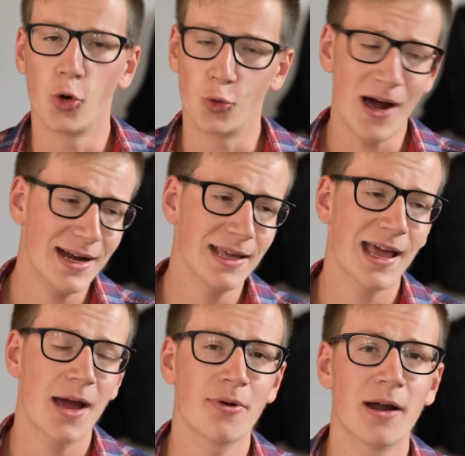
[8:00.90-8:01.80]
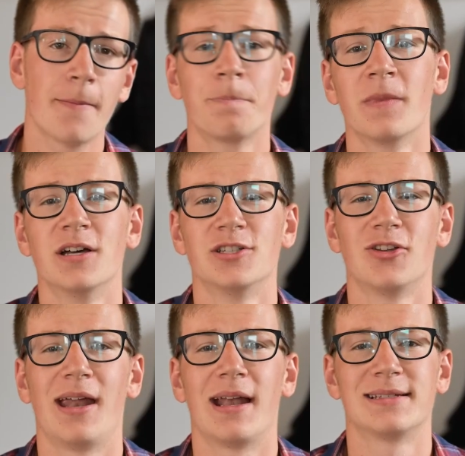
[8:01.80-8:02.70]
right in camera so
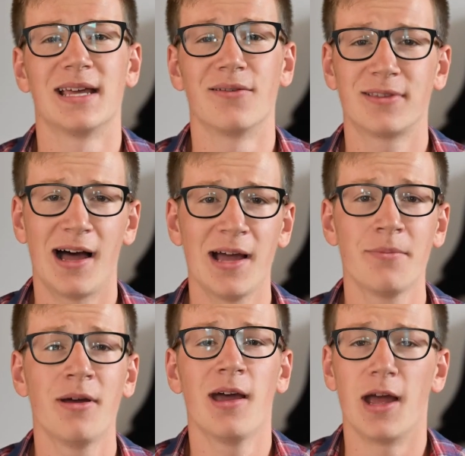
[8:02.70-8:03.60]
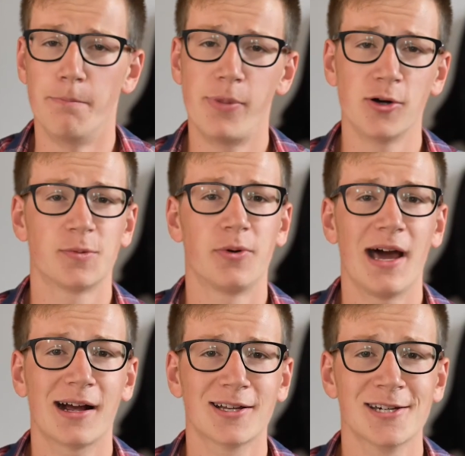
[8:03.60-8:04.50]
that I save time in
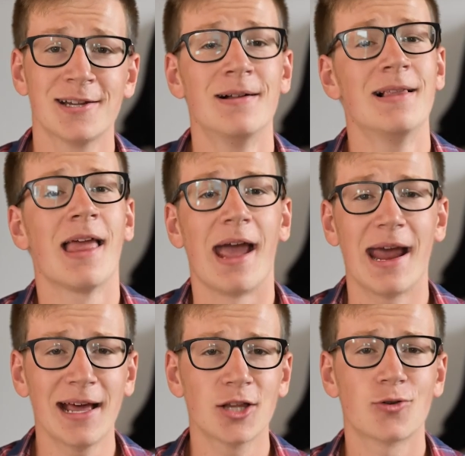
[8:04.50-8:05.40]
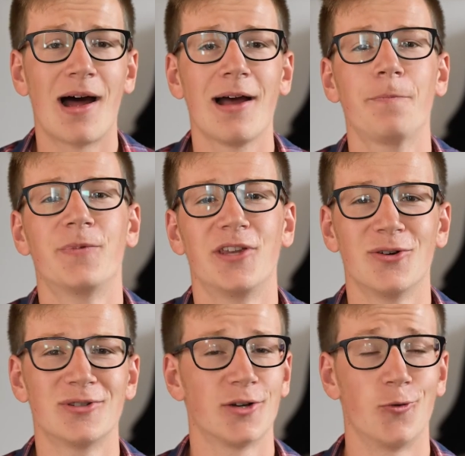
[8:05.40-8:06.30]
post-production, and I try to
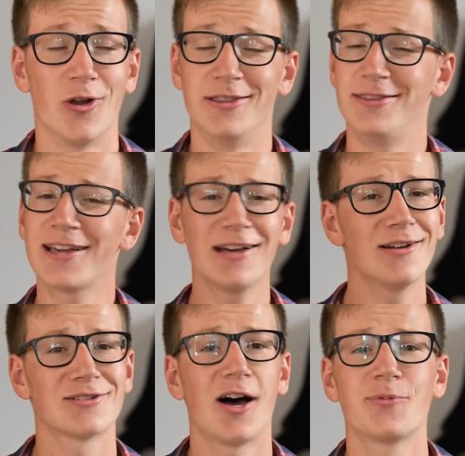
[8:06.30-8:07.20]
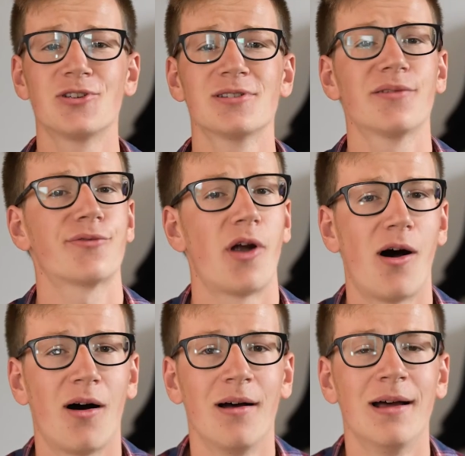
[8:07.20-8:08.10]
use the ridiculous options of
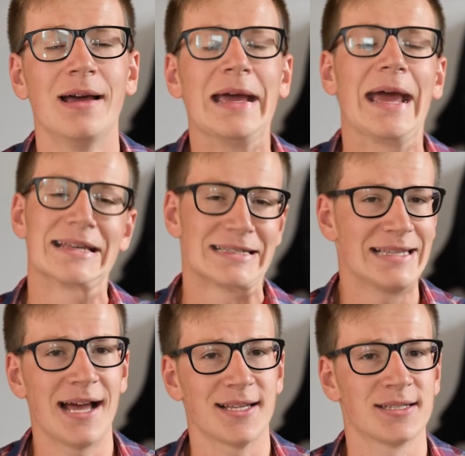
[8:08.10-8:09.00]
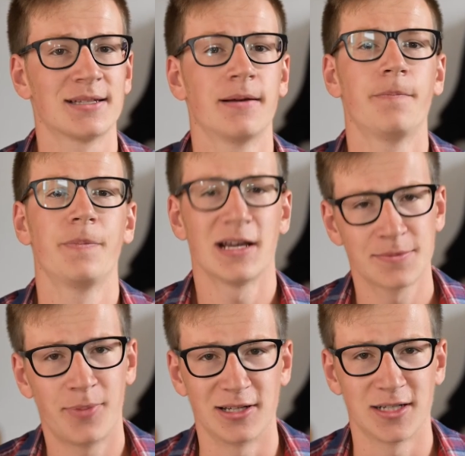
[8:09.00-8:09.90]
RAW as less as
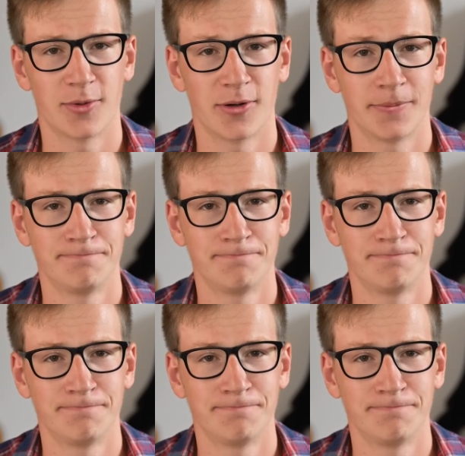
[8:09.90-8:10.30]
possible.